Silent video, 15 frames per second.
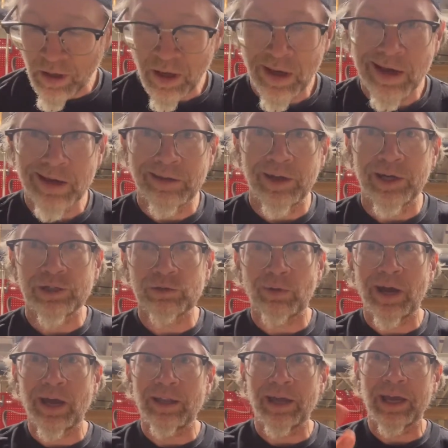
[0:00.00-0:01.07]
And here's why
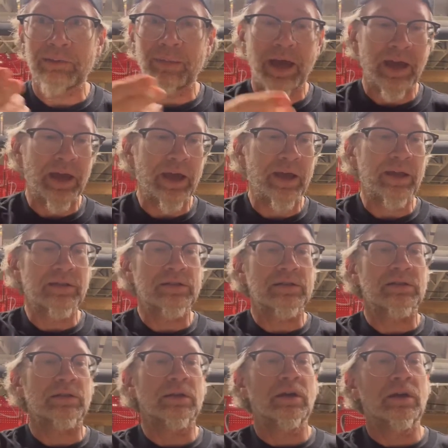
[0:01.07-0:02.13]
I like my hands.
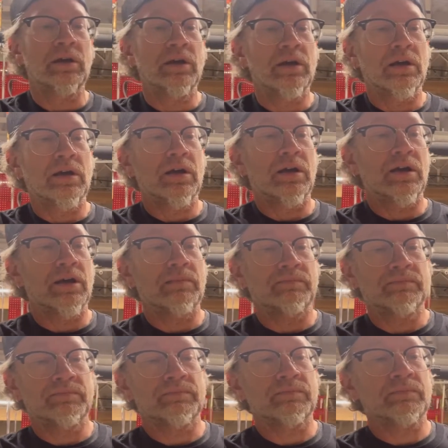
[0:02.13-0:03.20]
I
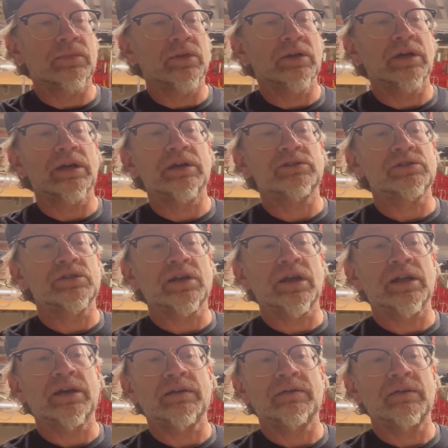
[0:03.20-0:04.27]
can just kind of